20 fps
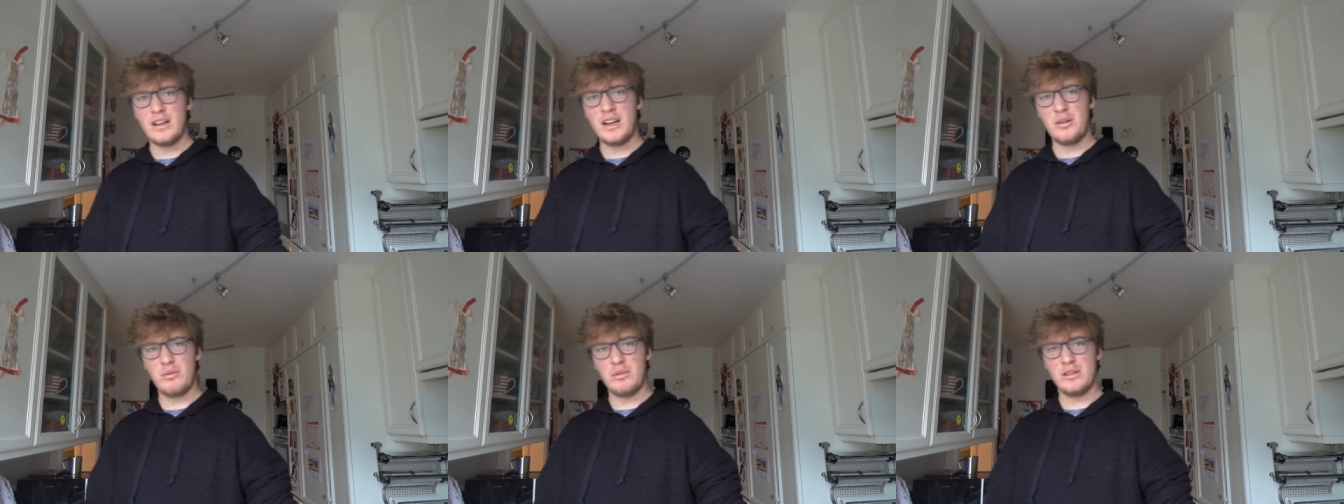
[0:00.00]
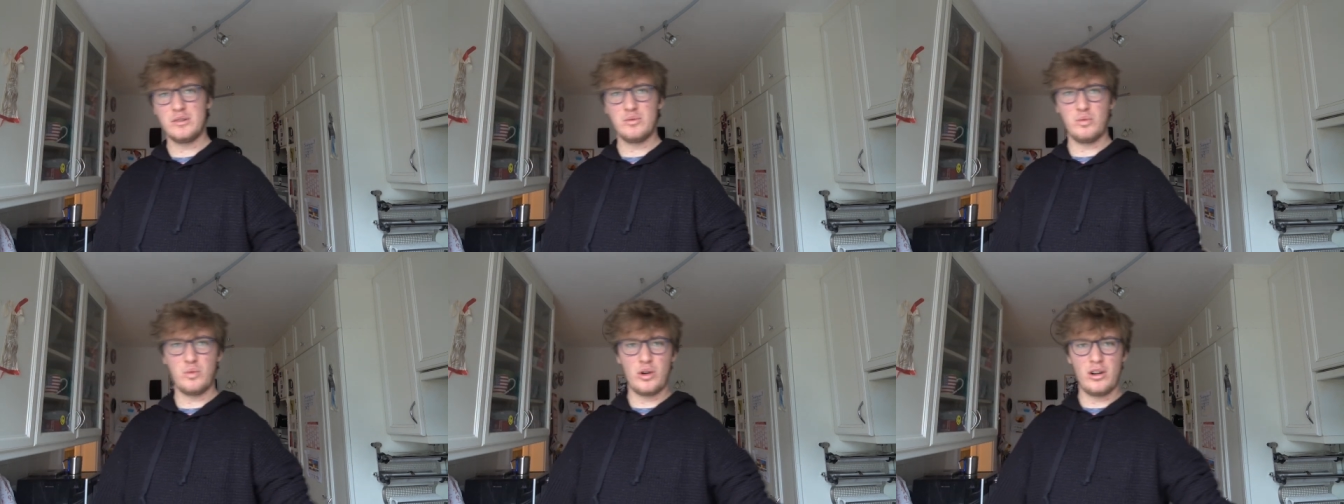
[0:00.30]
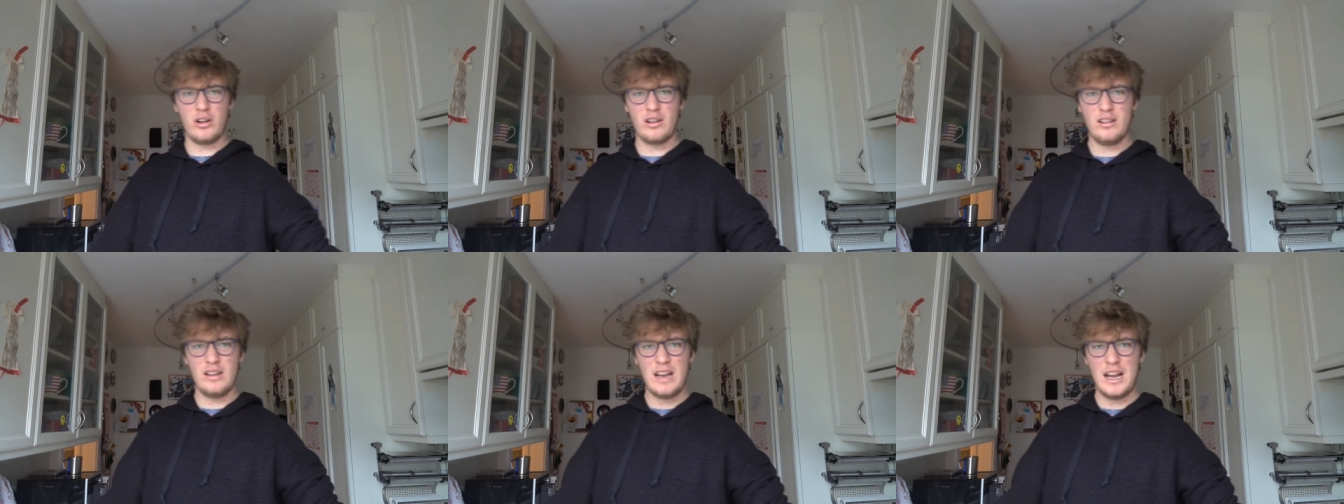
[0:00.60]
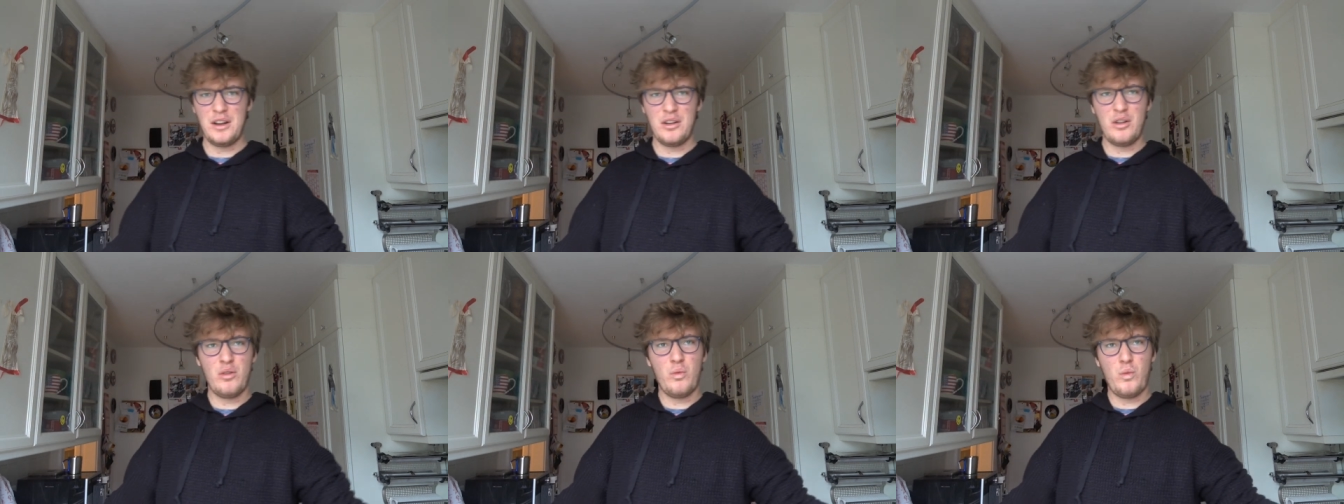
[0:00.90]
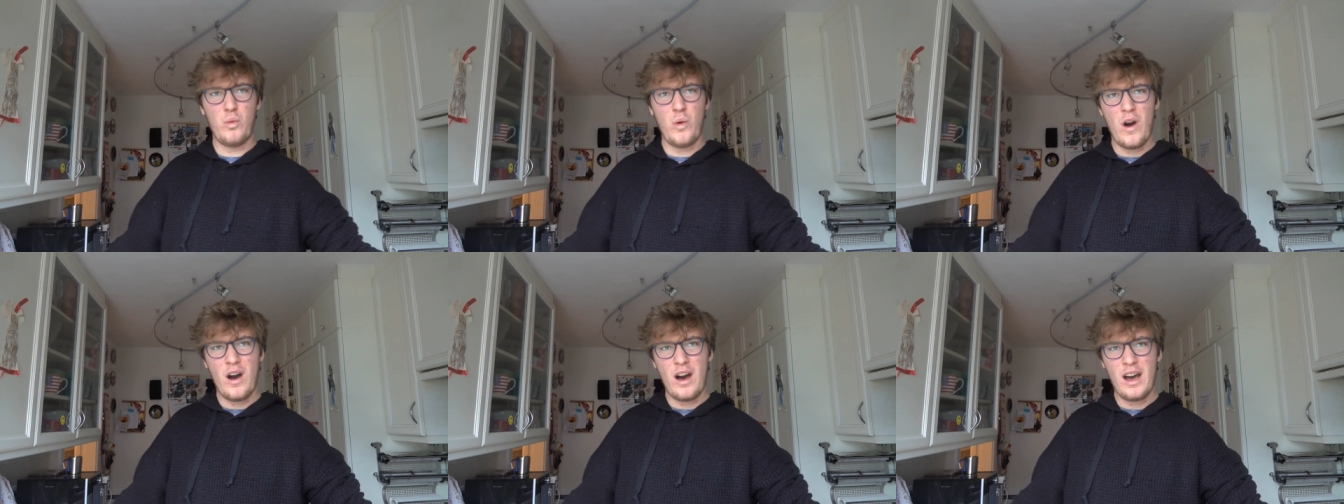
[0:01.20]
but the other ones worked. I don't know
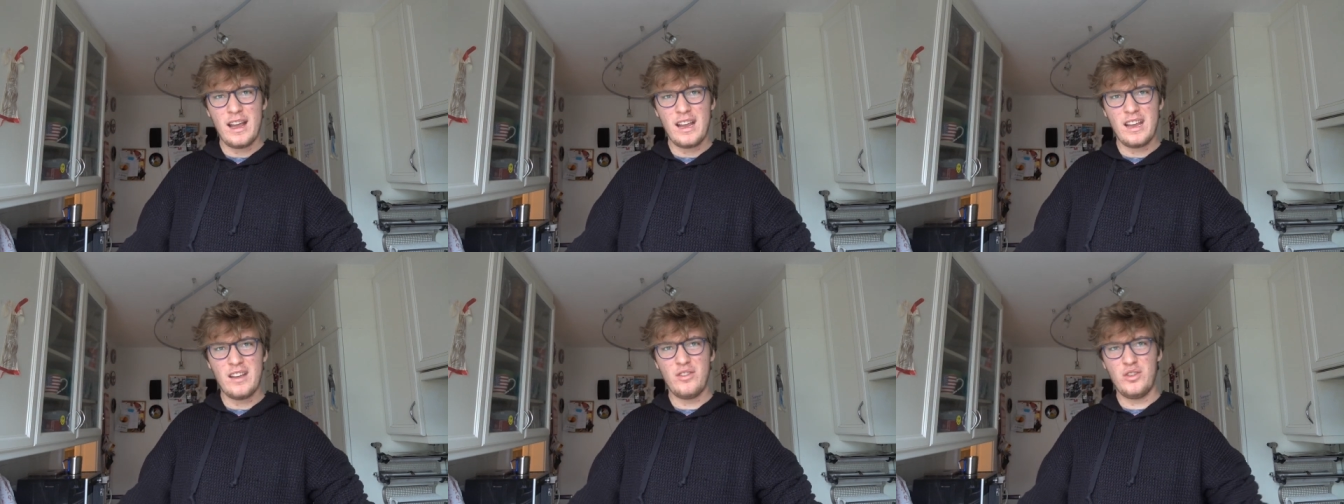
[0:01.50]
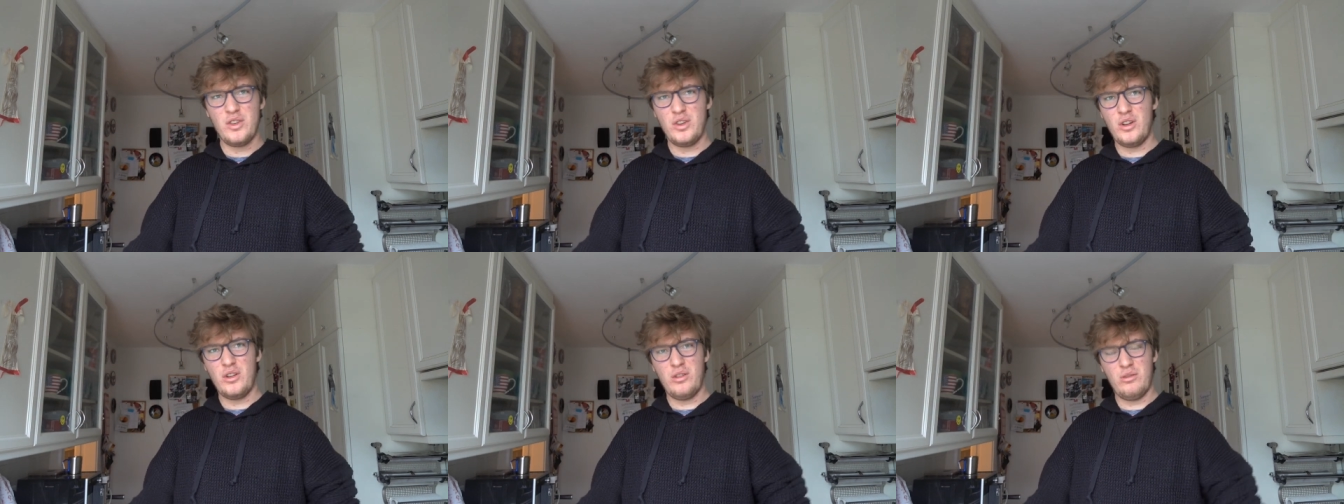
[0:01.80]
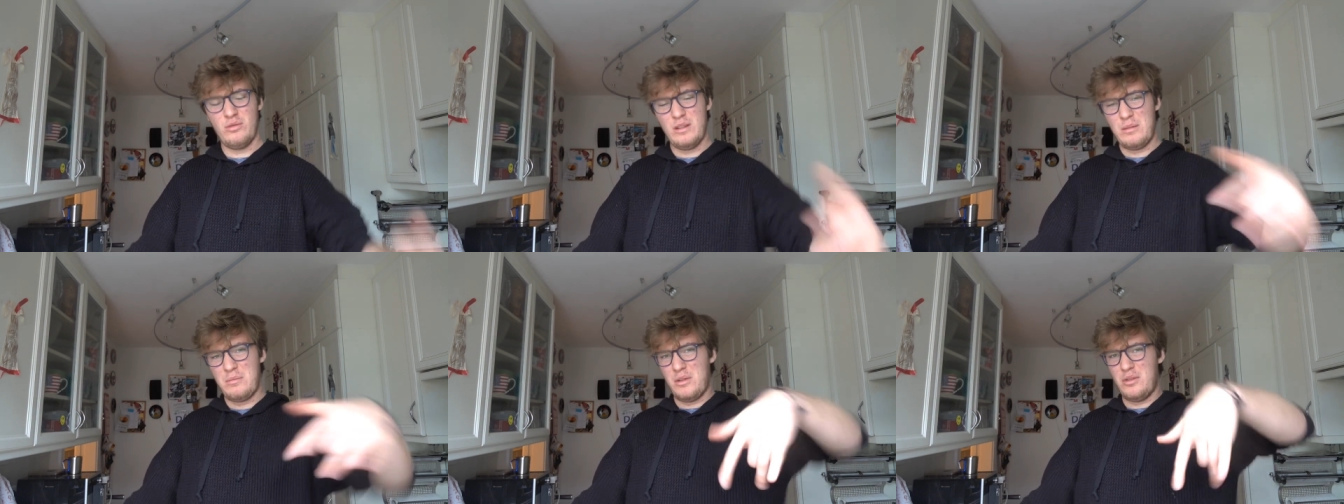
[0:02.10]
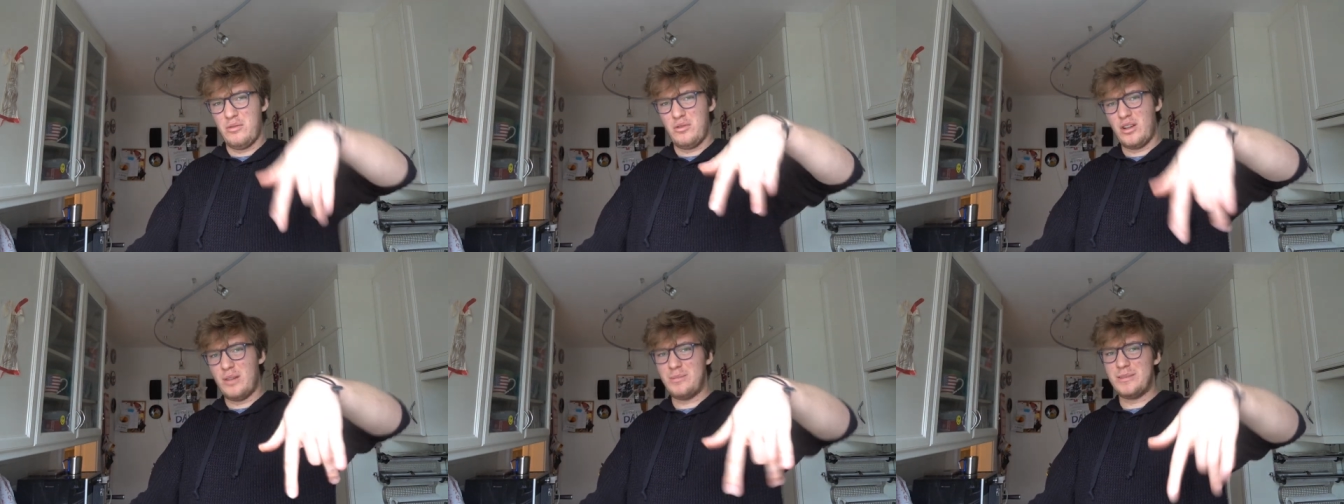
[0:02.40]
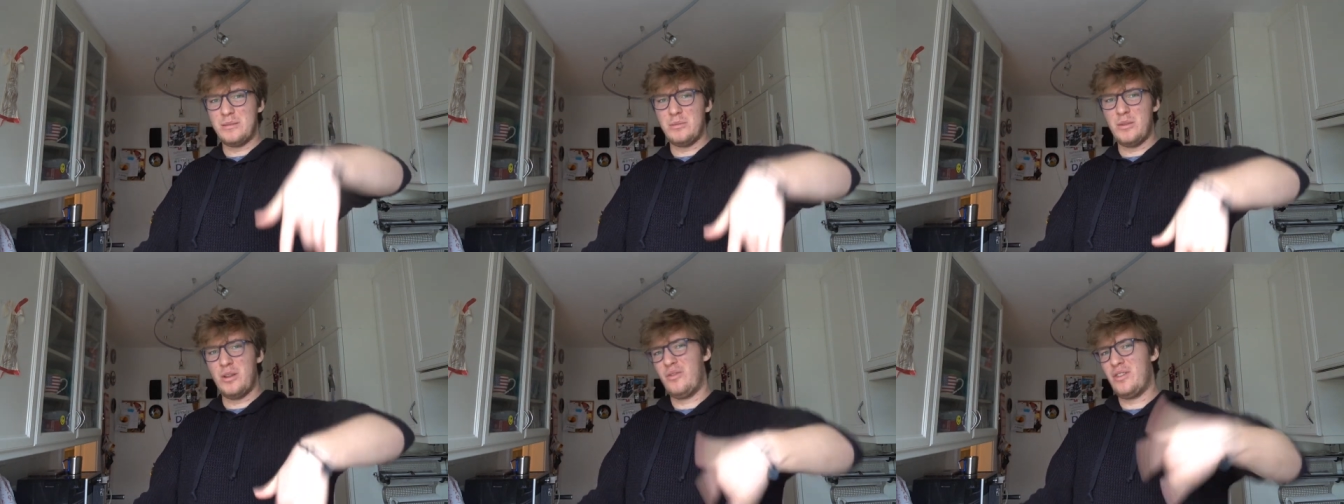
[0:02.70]
why. If you know, let me know in the
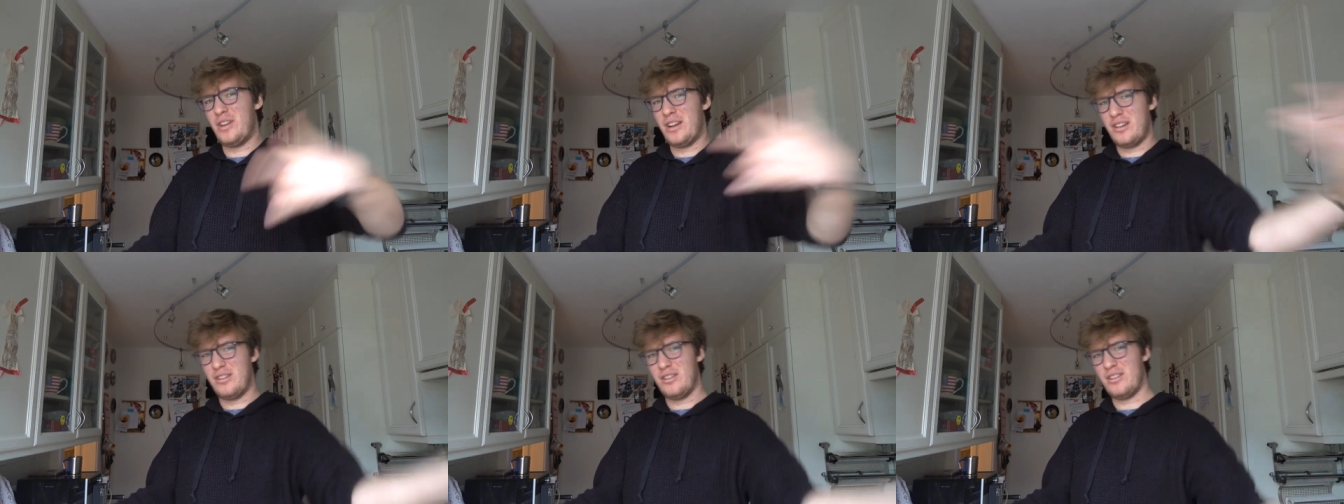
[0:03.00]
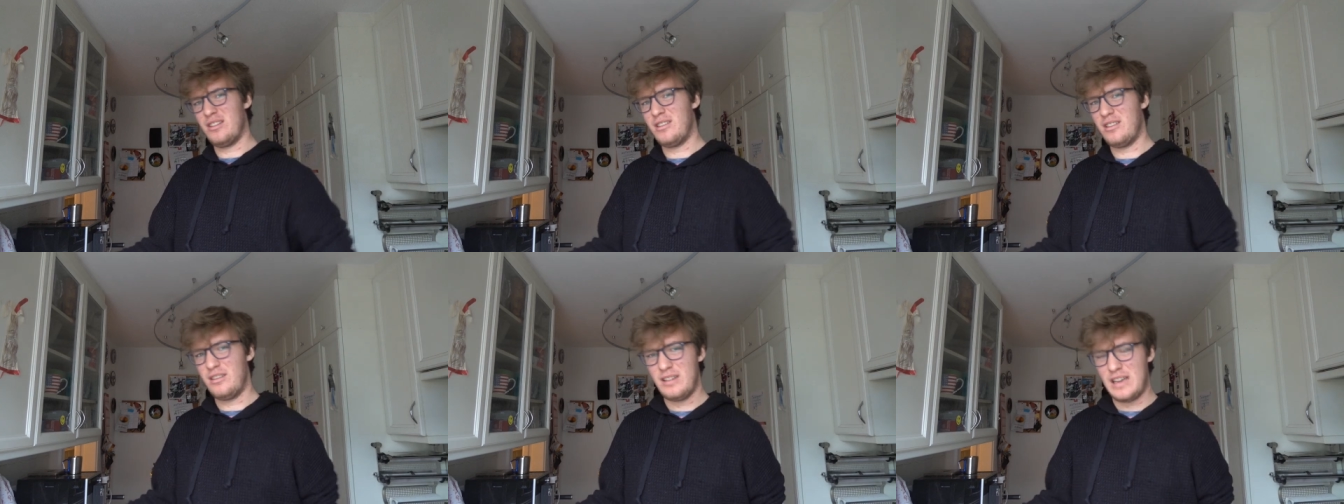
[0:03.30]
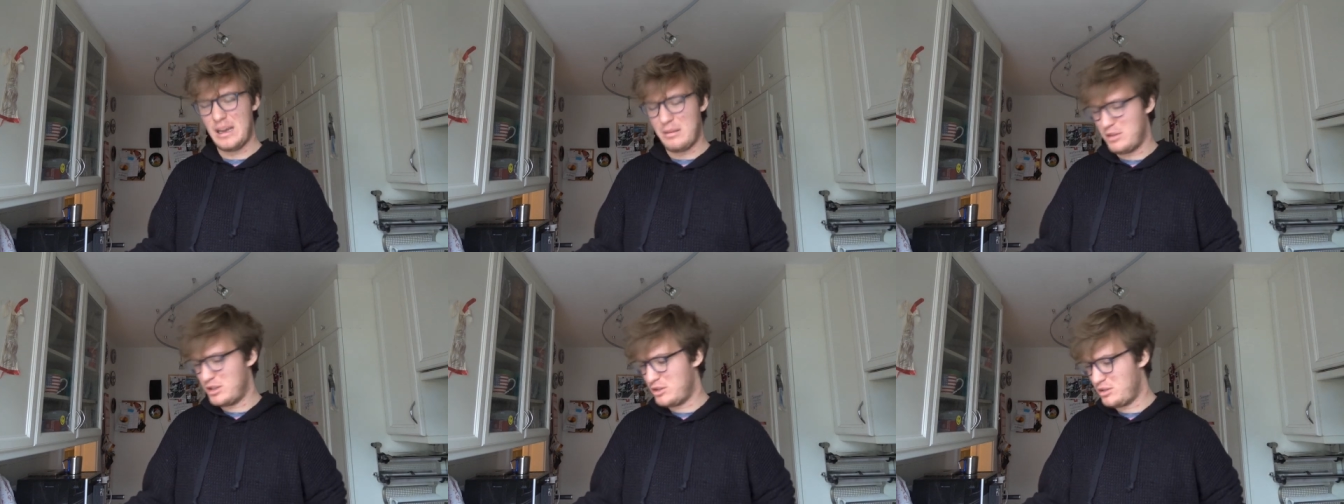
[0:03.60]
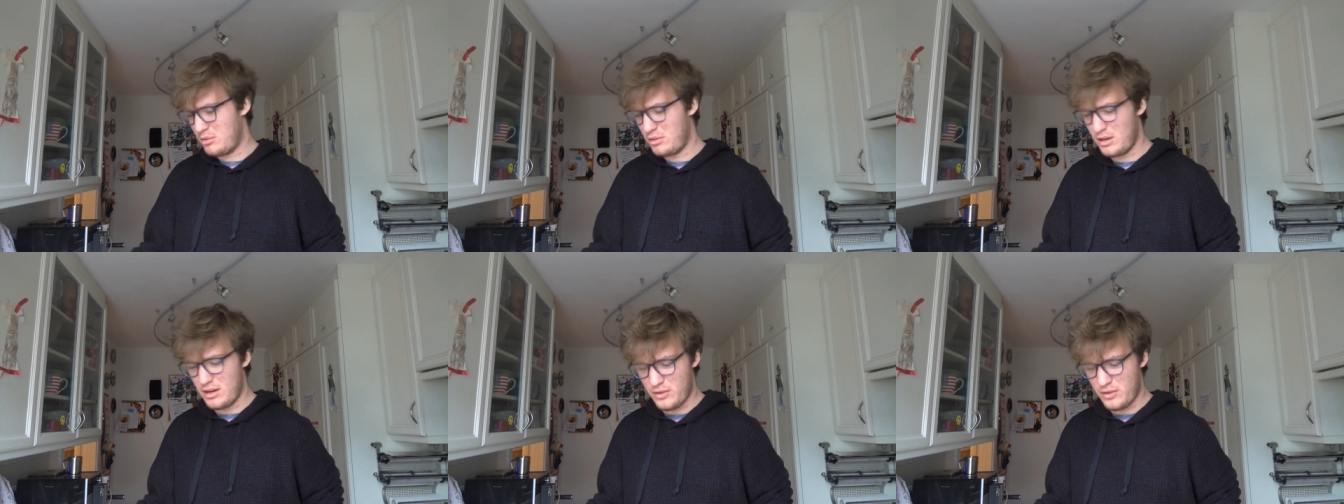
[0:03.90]
comments down below if they're good in chemistry or